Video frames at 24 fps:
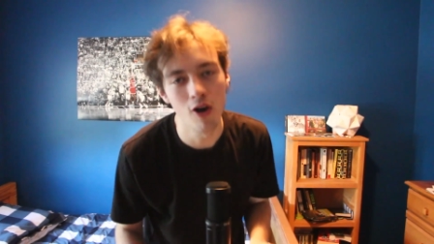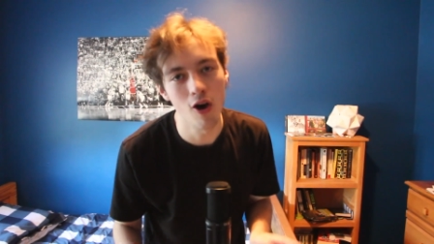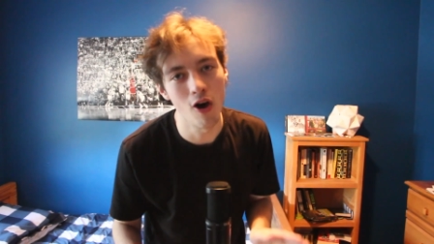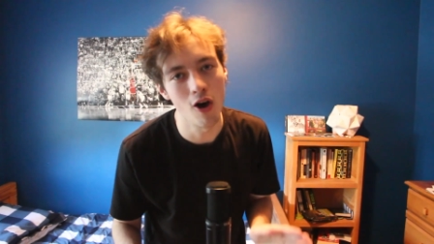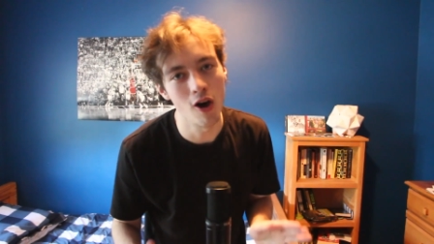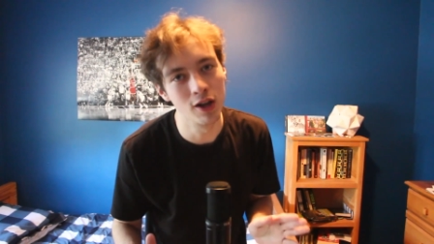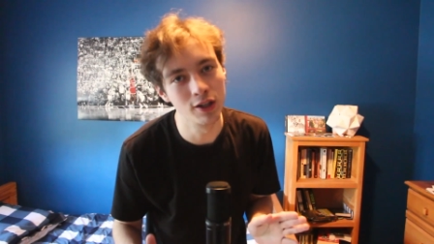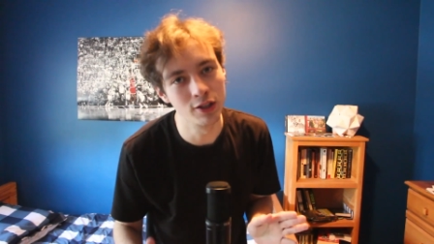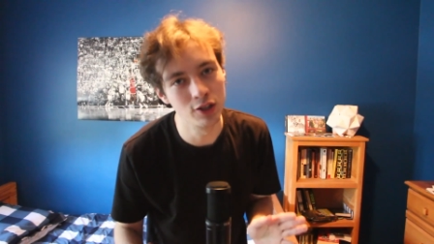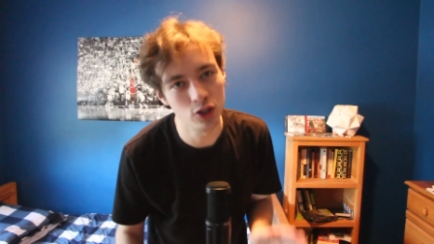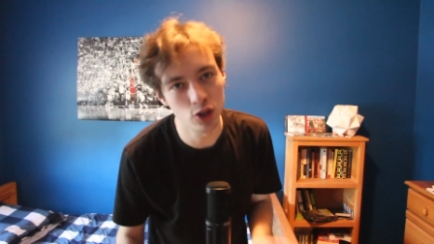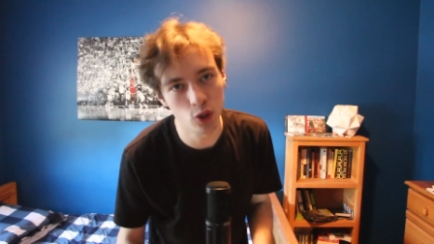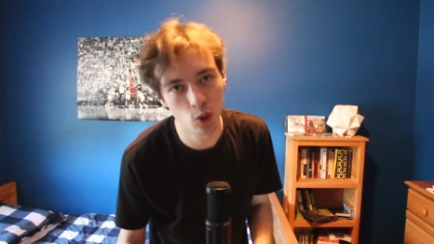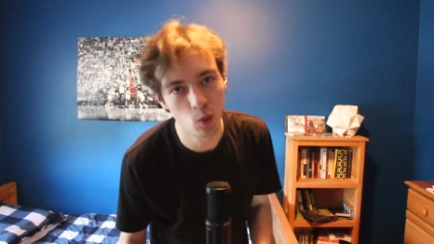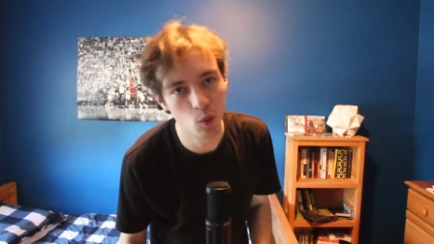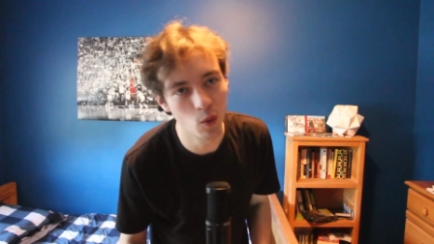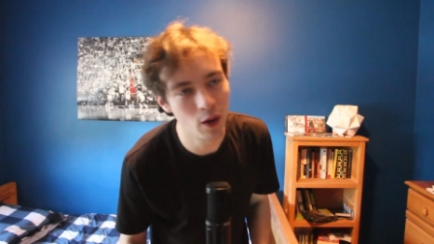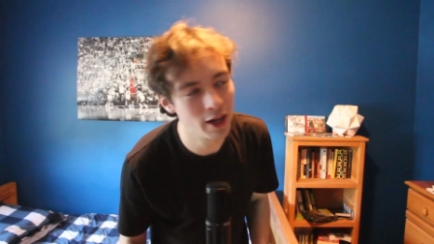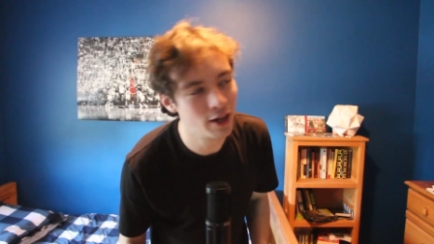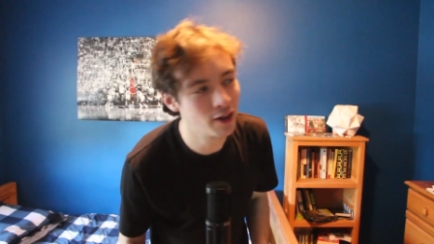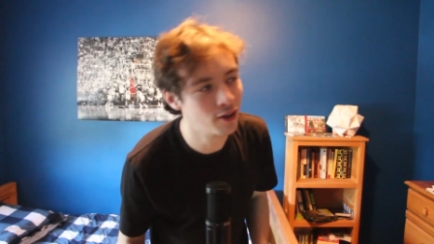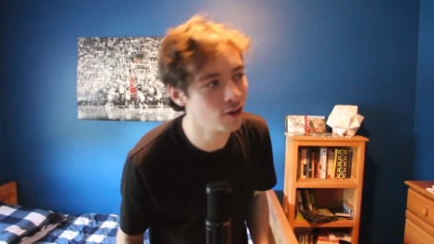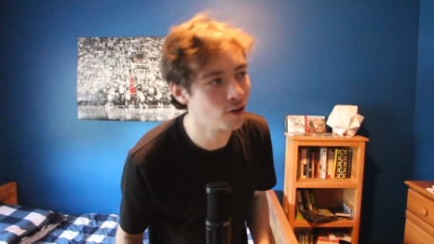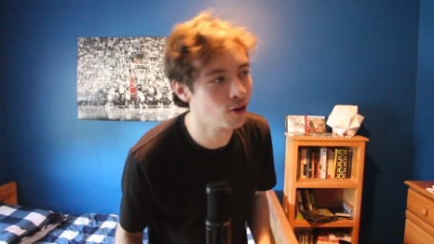on
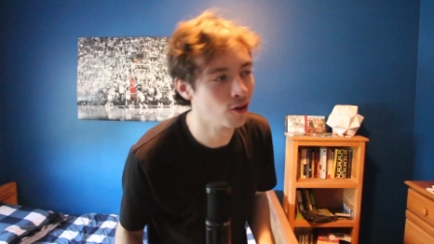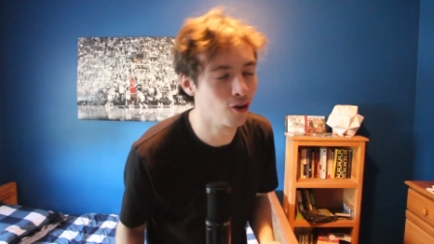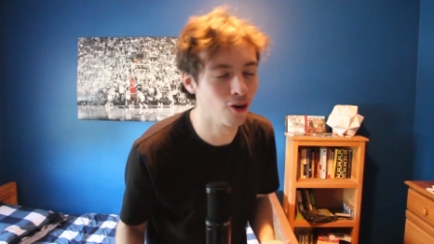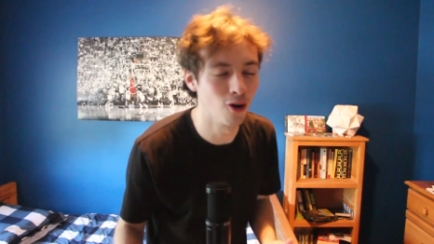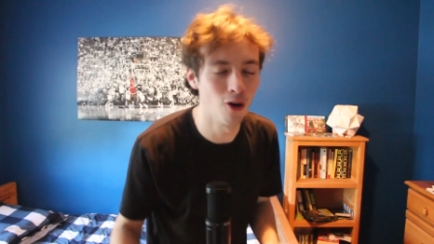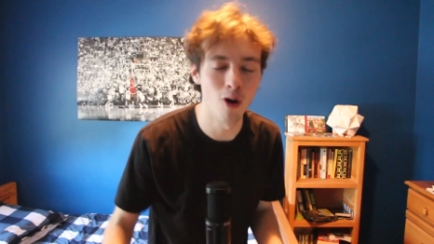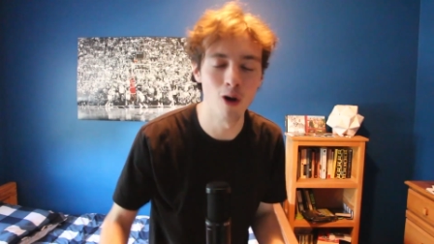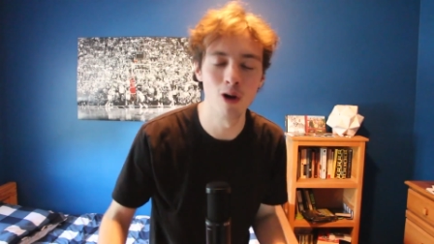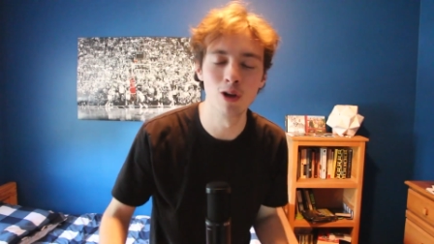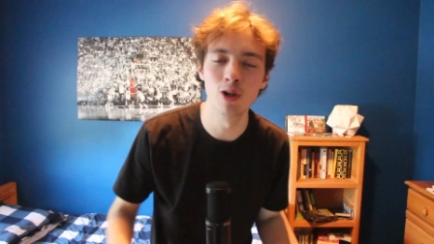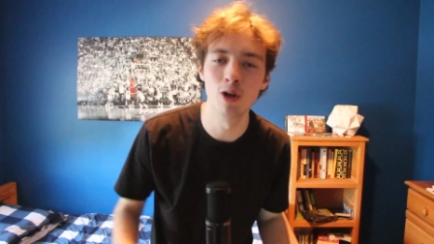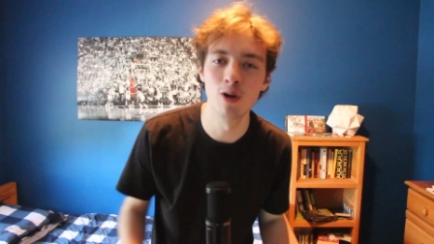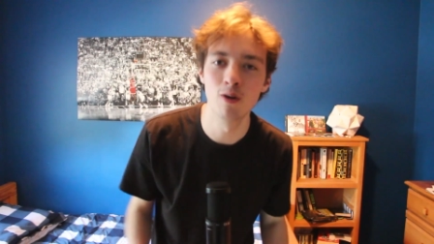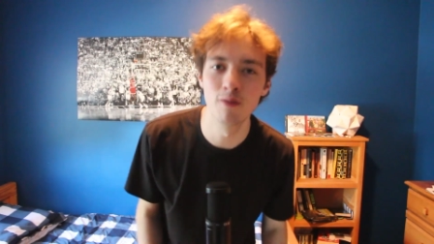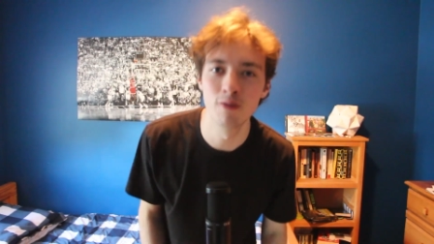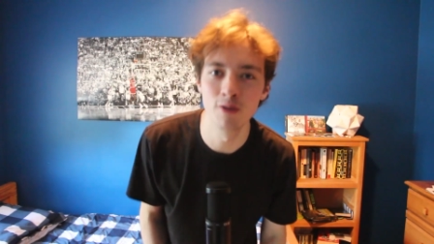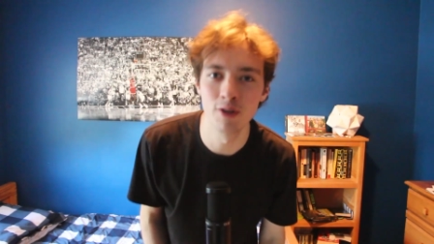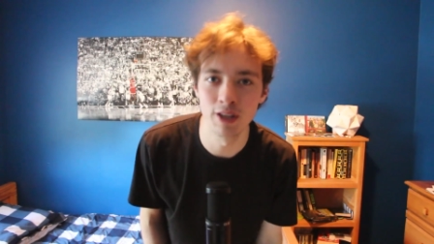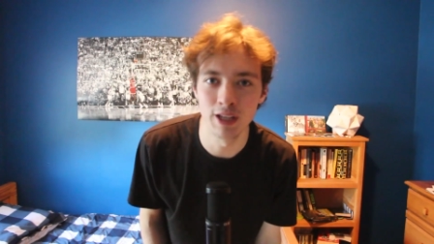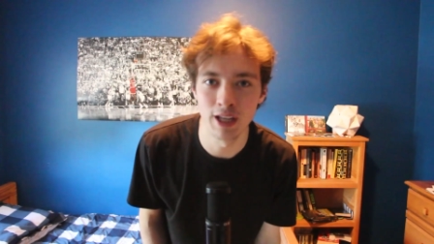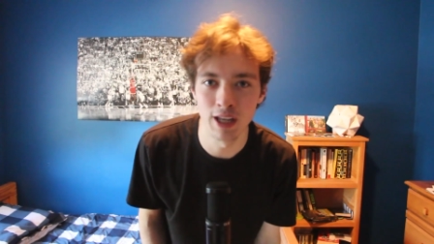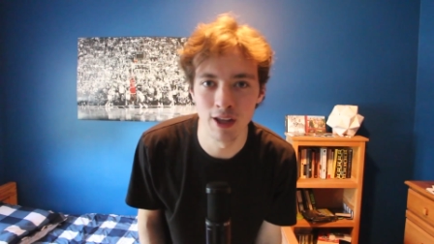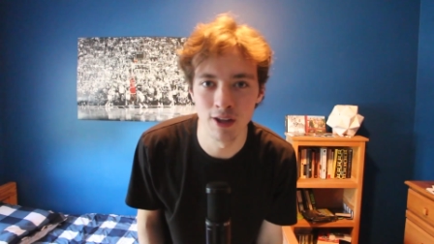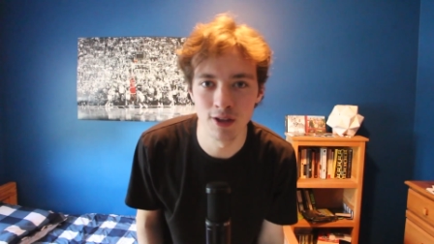Twitter or all over
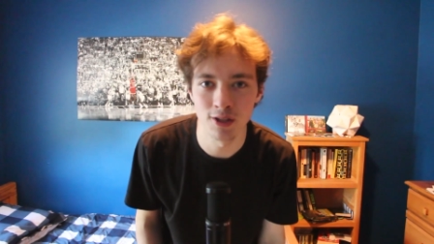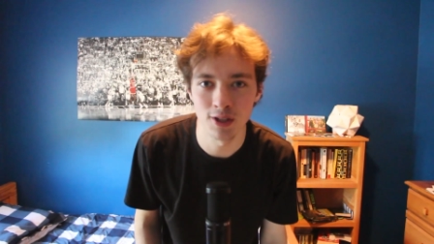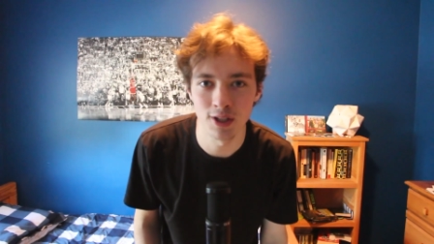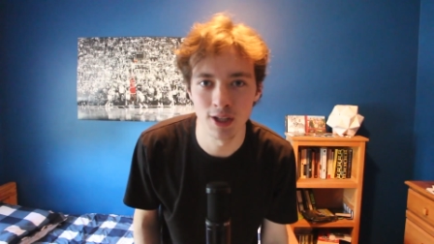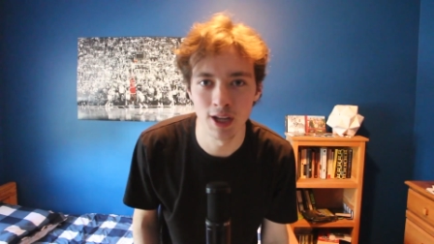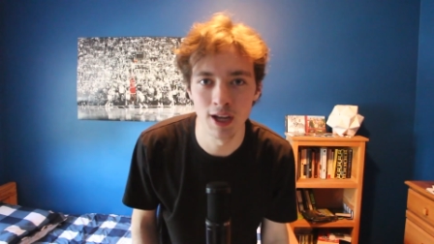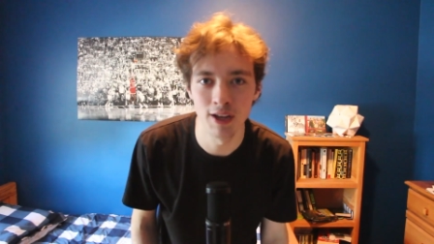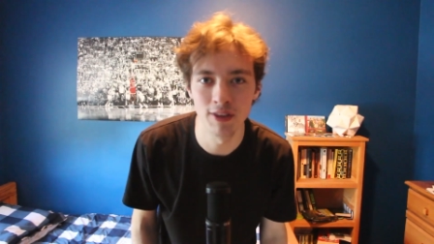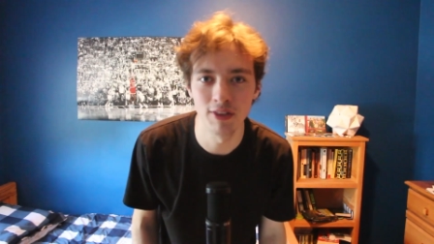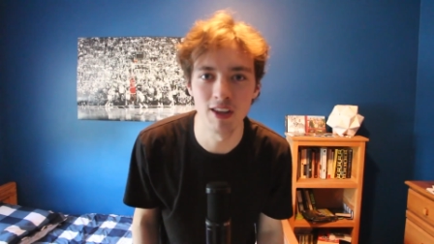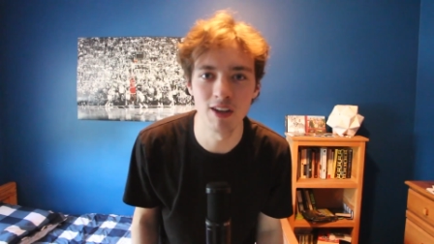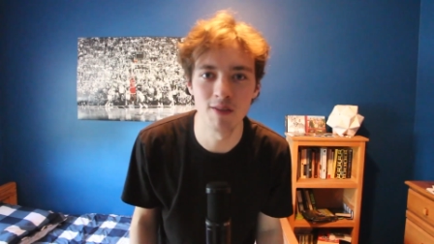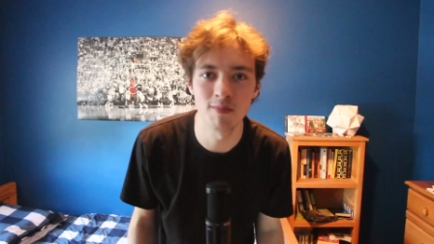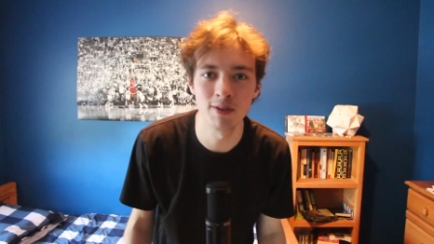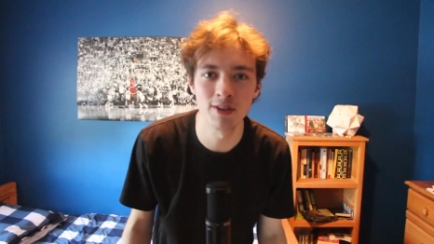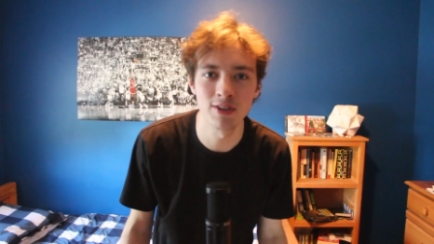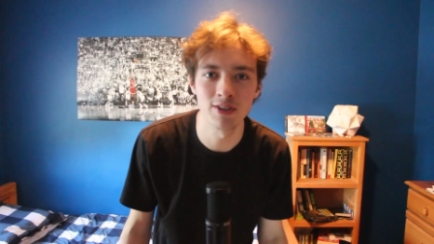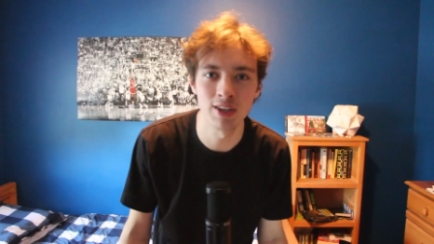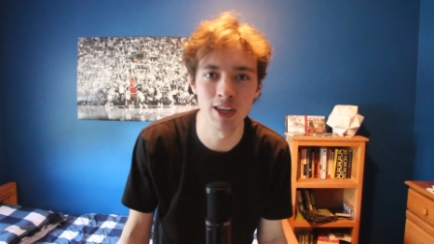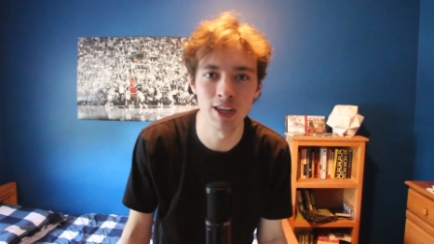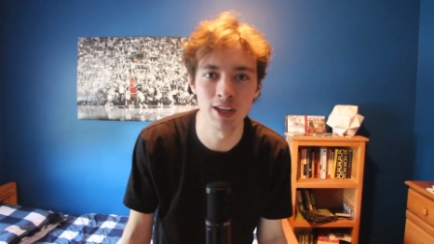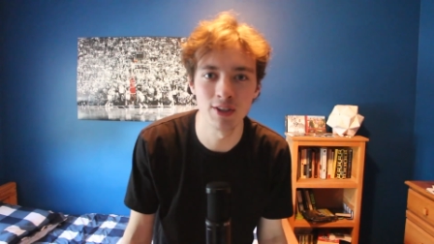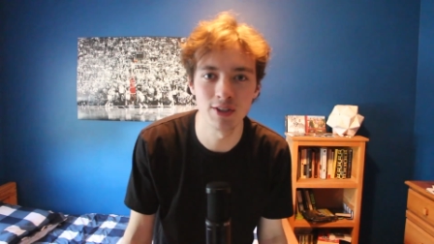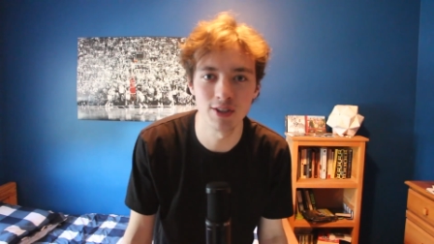the internet, they've been
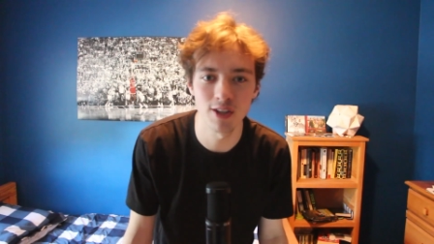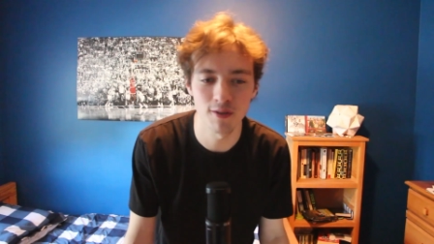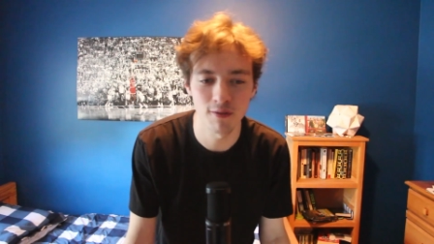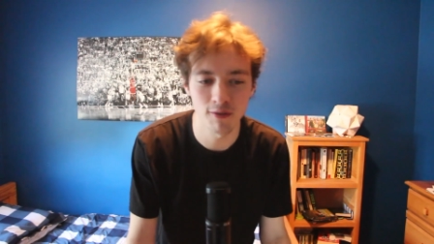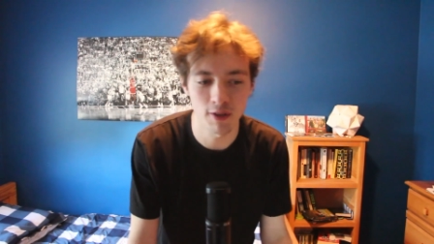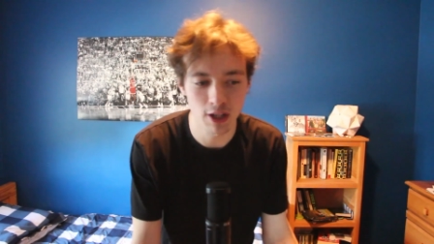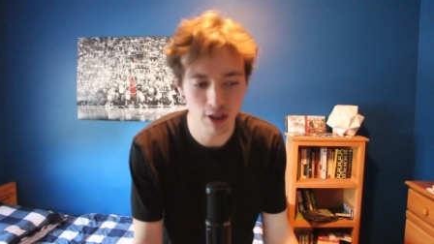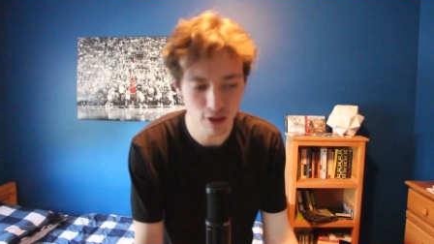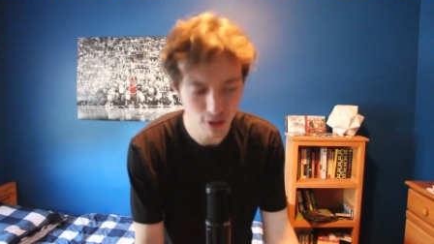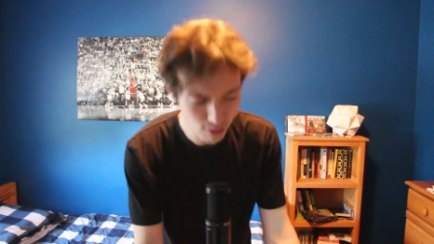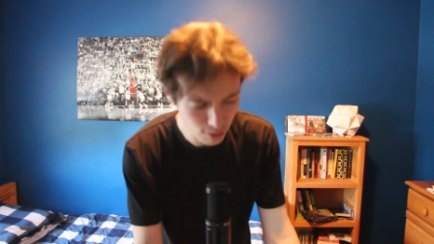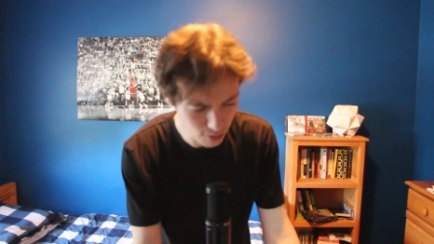saying stuff like,